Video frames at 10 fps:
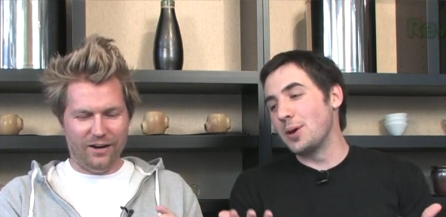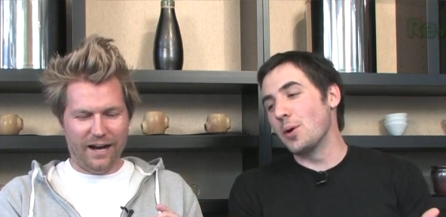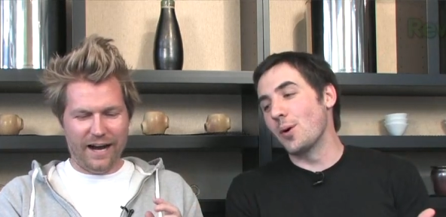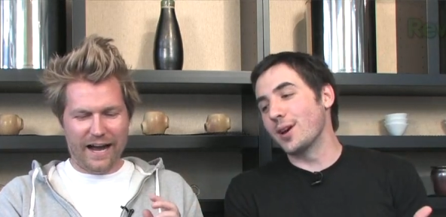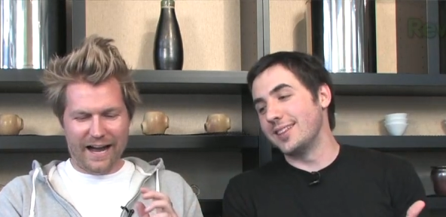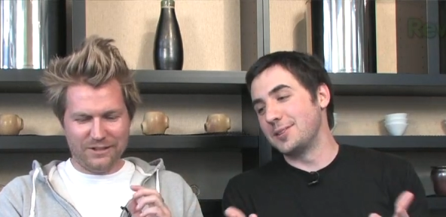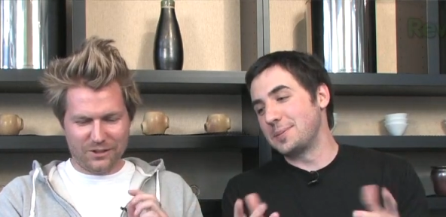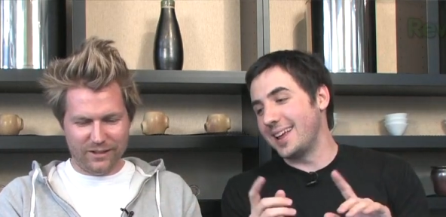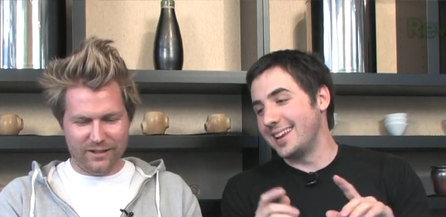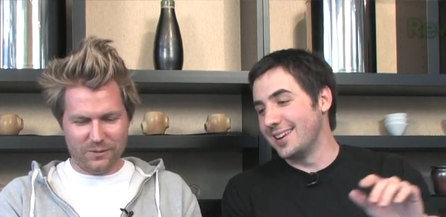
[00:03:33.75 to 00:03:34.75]
Speaker 1: you were working on this.
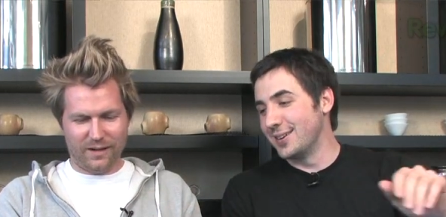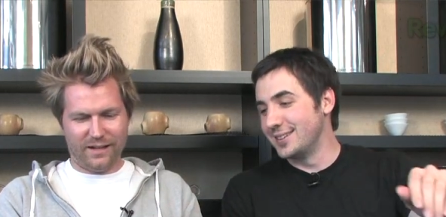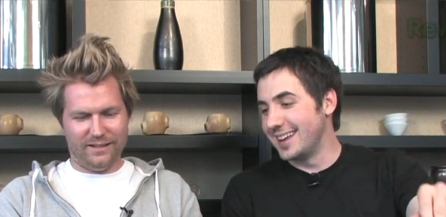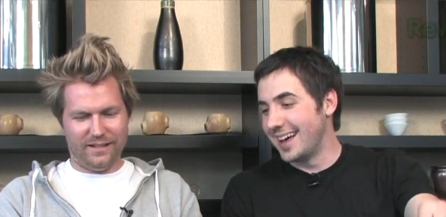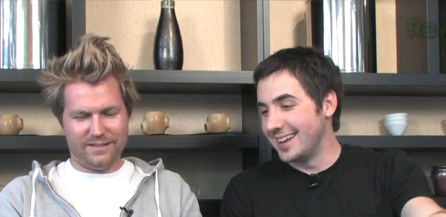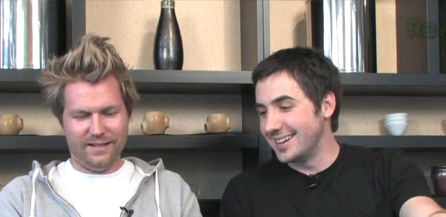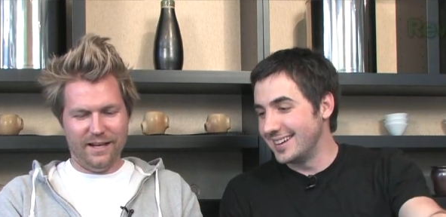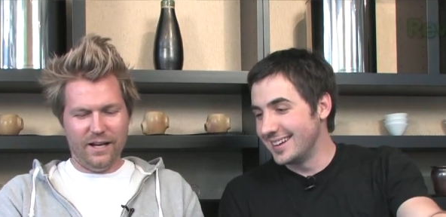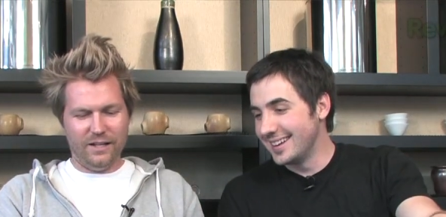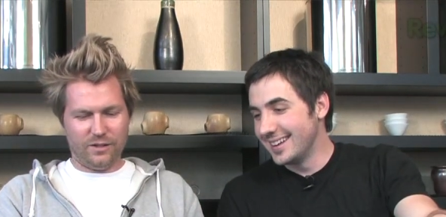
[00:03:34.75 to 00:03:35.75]
I told you I was working on
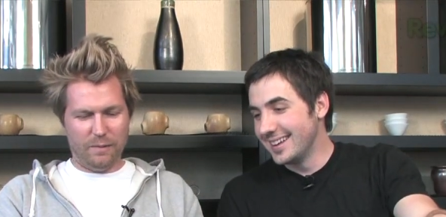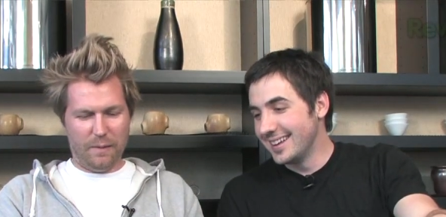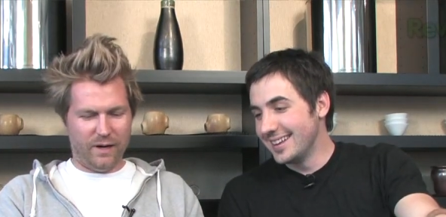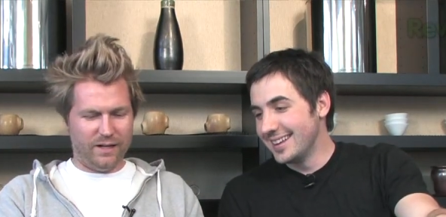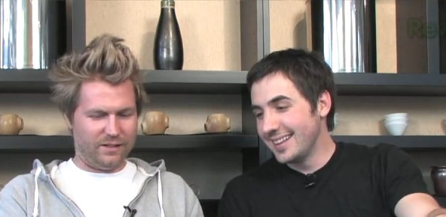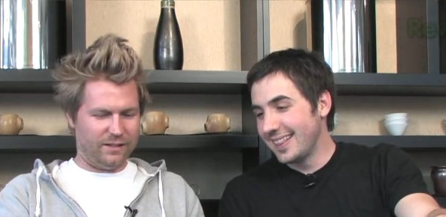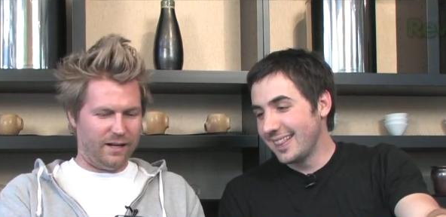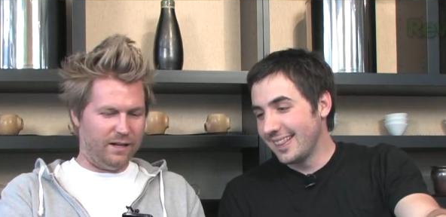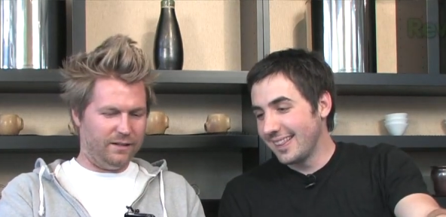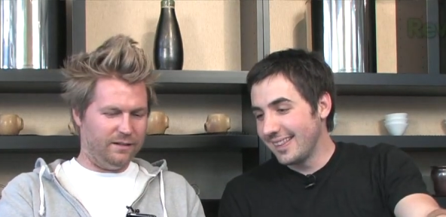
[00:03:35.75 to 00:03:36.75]
this. So my buddy, check it
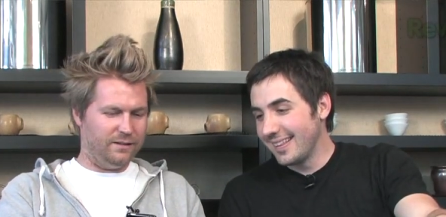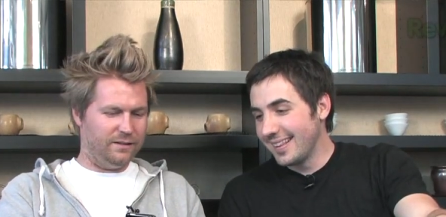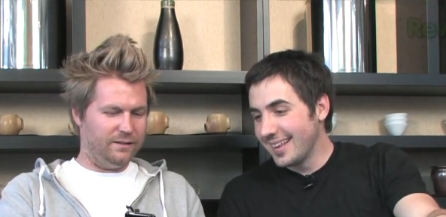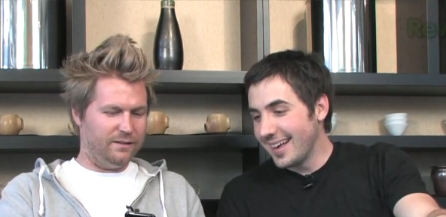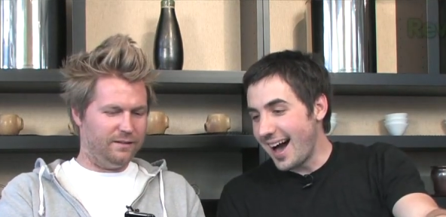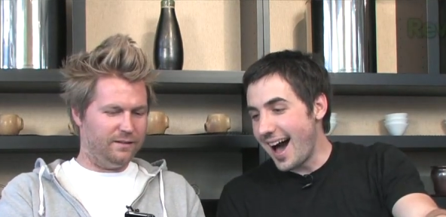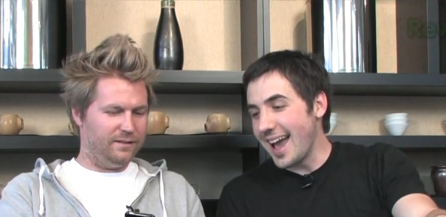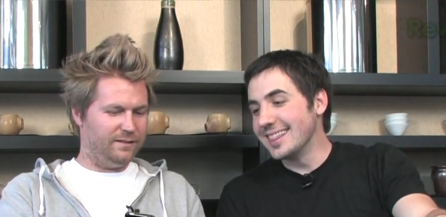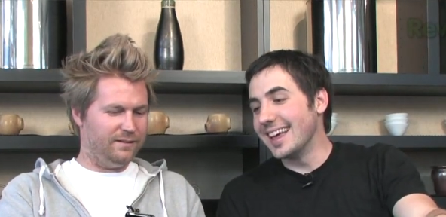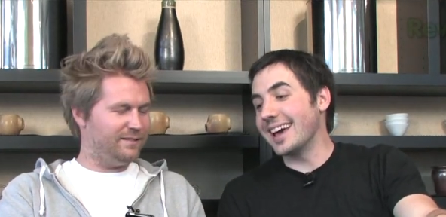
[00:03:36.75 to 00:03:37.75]
out.
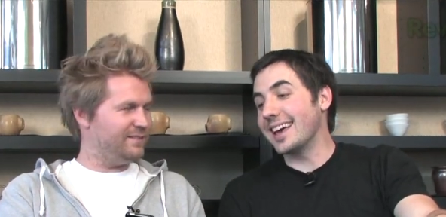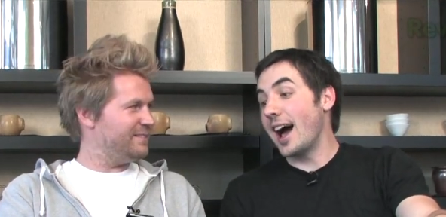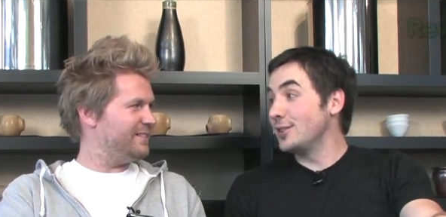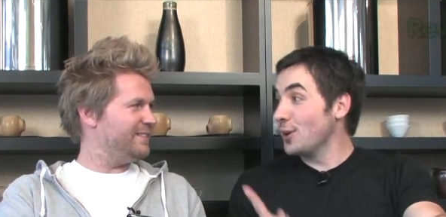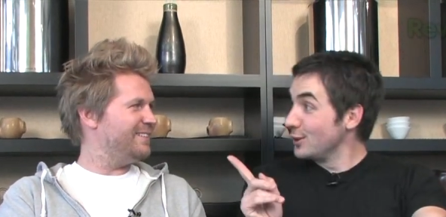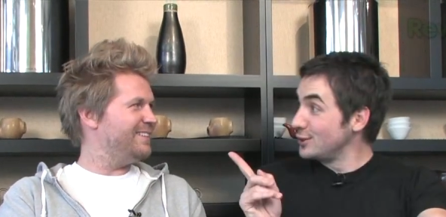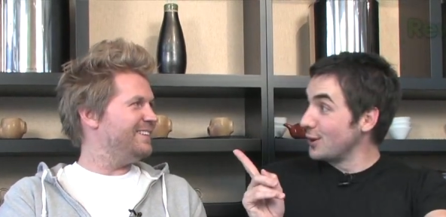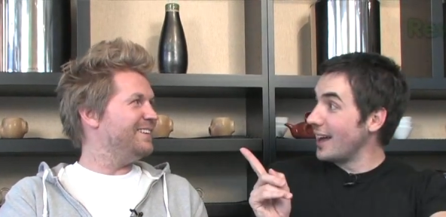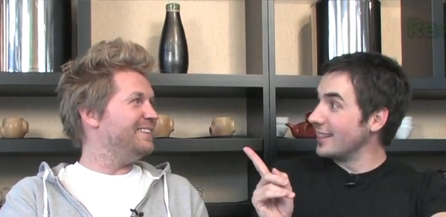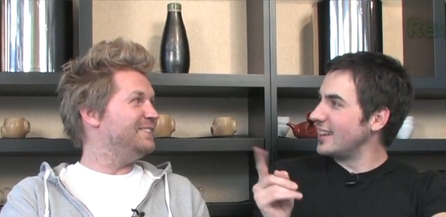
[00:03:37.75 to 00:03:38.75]
Speaker 2: iLick. I told
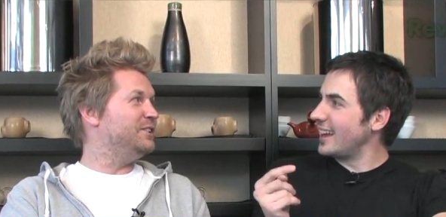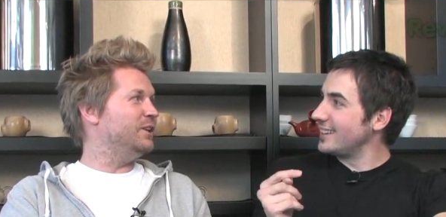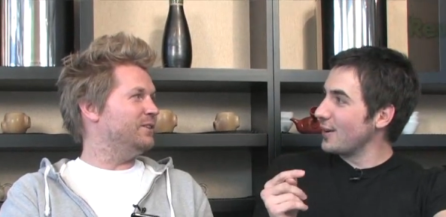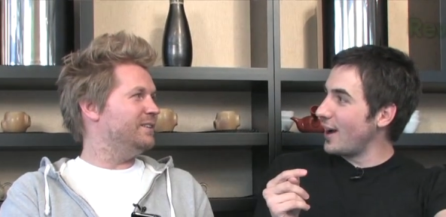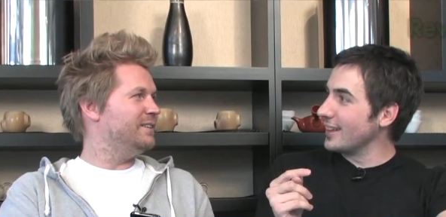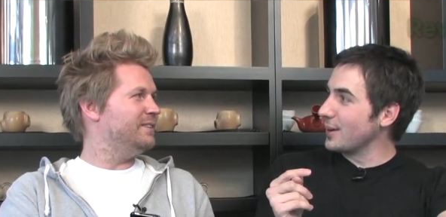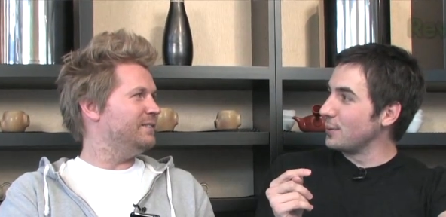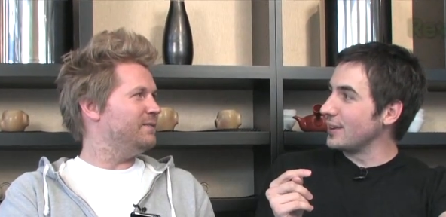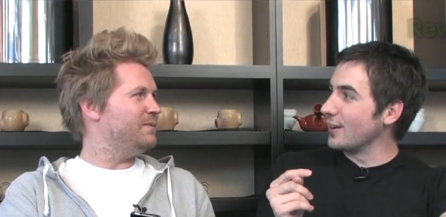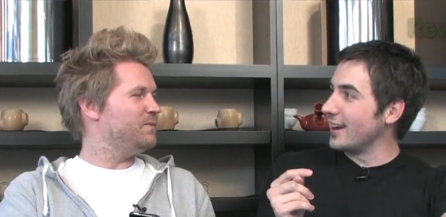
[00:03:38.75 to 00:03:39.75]
you. Did I
Speaker 1: tell you iLick or
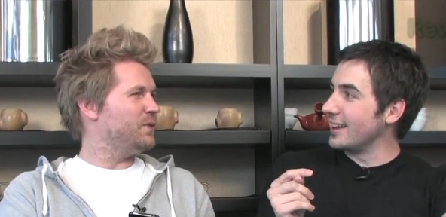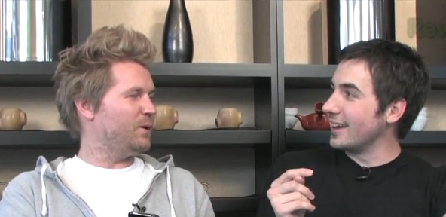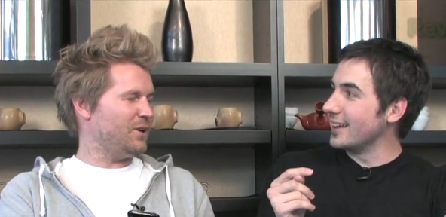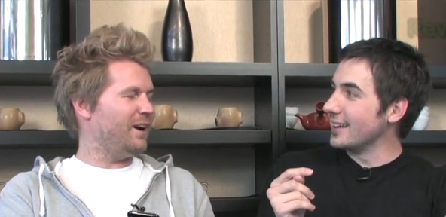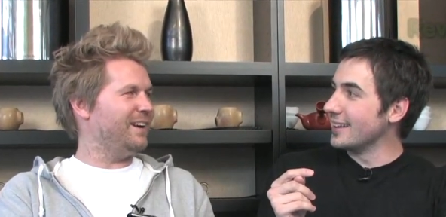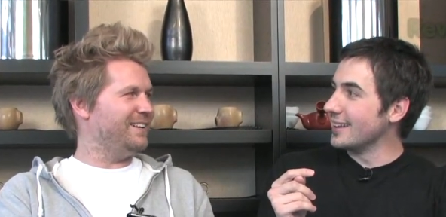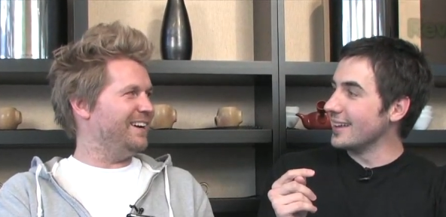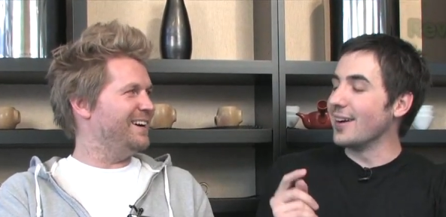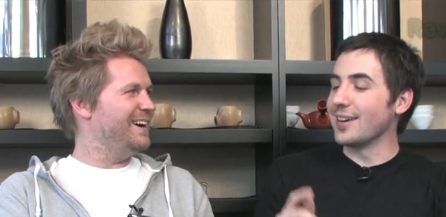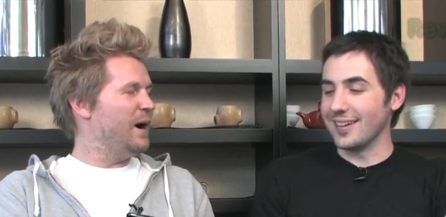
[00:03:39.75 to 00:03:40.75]
was that your idea? That was our
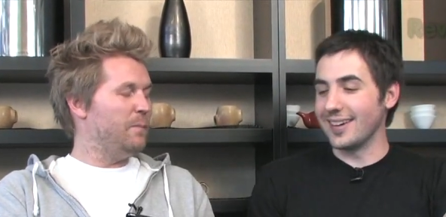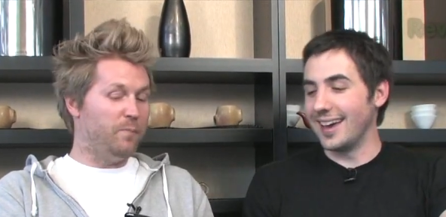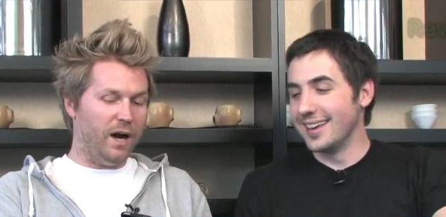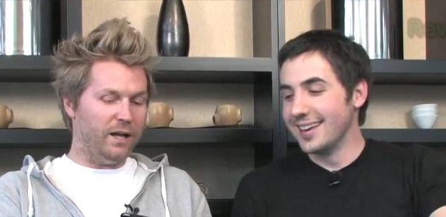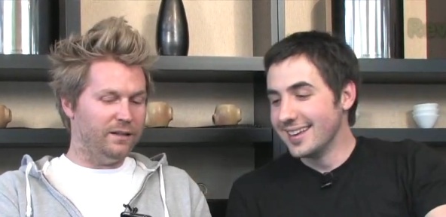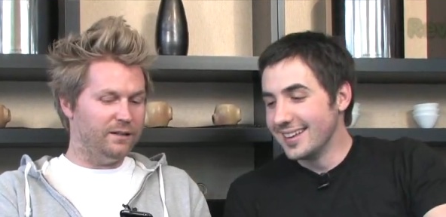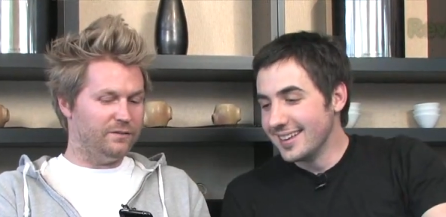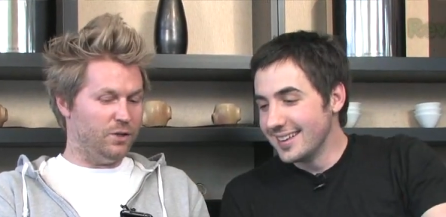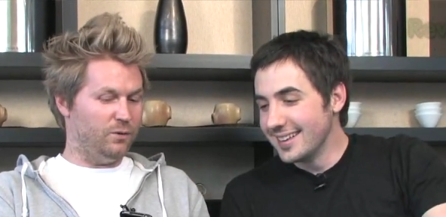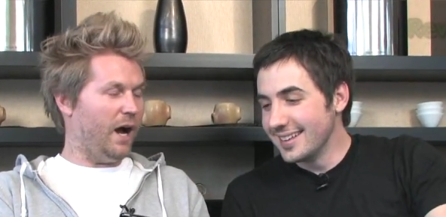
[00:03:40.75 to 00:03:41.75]
idea. Okay, okay. But,
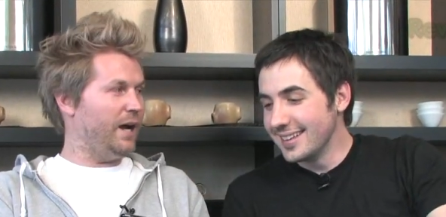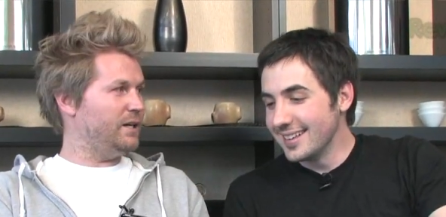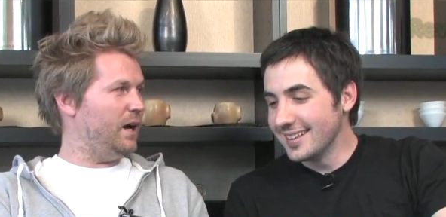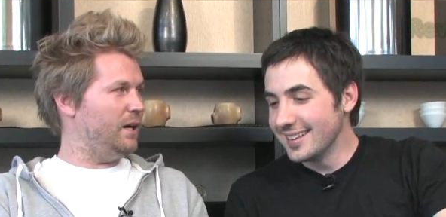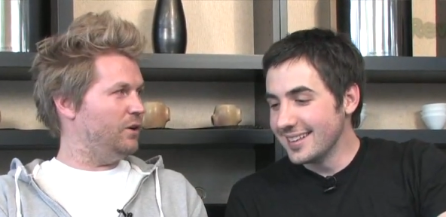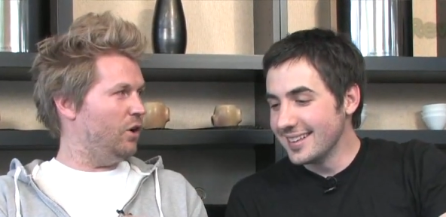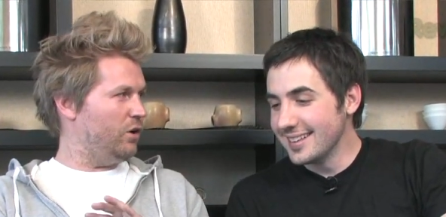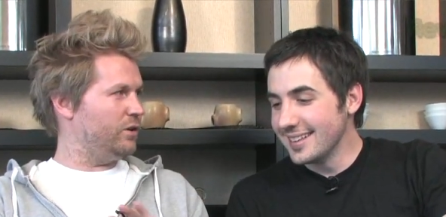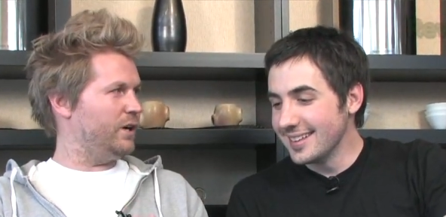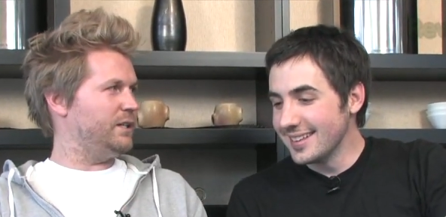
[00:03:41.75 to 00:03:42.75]
dude, icon,
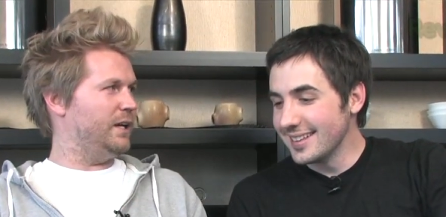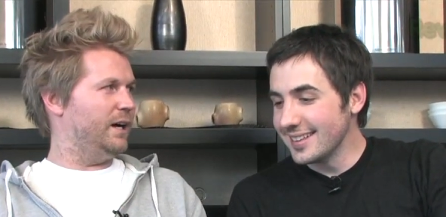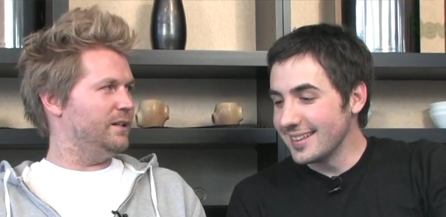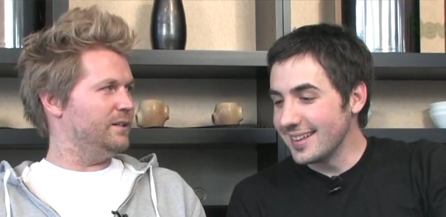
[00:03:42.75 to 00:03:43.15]
all your idea.